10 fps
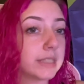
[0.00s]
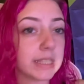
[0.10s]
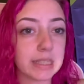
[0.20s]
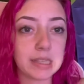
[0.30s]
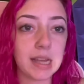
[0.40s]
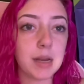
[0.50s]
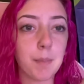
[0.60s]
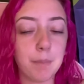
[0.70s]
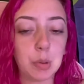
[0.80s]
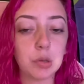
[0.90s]
get it
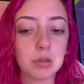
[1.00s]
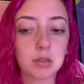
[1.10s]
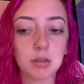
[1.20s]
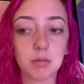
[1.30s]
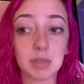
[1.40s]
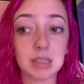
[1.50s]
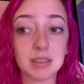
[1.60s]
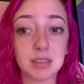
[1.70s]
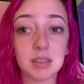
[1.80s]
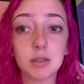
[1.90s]
built, because
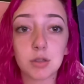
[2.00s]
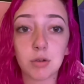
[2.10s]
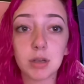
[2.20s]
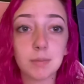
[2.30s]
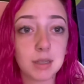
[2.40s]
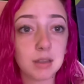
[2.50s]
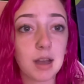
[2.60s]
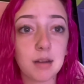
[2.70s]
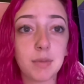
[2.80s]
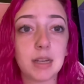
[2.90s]
it is going to be a lot
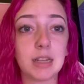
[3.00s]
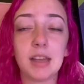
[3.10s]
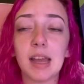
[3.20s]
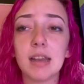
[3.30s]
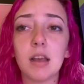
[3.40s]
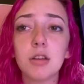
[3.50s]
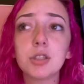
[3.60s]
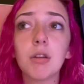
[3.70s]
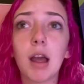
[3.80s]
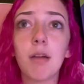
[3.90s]
of money. And I
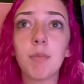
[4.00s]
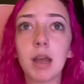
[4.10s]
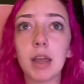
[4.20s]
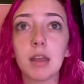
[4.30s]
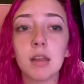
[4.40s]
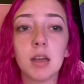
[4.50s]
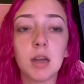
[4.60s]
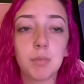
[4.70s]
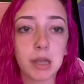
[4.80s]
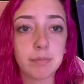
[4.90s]
also have my
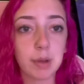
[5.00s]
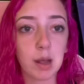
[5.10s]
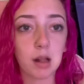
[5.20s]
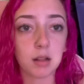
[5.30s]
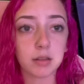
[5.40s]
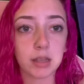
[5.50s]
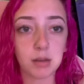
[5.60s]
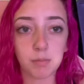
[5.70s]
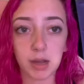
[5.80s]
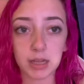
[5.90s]
PayPal in
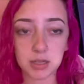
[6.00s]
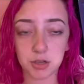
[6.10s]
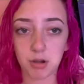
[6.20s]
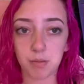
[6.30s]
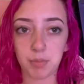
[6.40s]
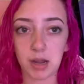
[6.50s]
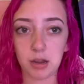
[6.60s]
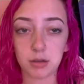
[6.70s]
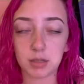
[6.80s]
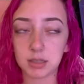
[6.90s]
my Instagram
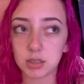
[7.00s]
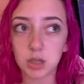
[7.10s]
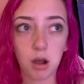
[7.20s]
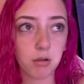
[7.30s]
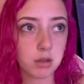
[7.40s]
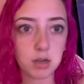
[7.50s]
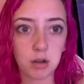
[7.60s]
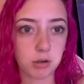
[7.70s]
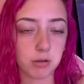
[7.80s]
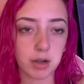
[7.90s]
bio. It is totally not
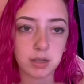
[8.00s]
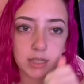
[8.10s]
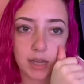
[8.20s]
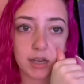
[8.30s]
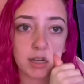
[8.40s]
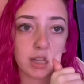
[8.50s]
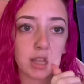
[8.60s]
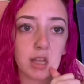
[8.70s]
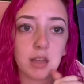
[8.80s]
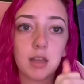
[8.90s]
required to send
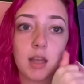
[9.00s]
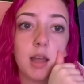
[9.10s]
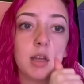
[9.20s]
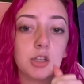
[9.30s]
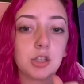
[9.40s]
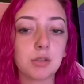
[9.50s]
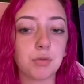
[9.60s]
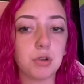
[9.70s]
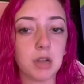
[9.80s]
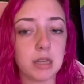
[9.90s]
anything, just
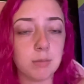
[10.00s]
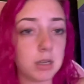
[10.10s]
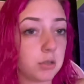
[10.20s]
for anybody who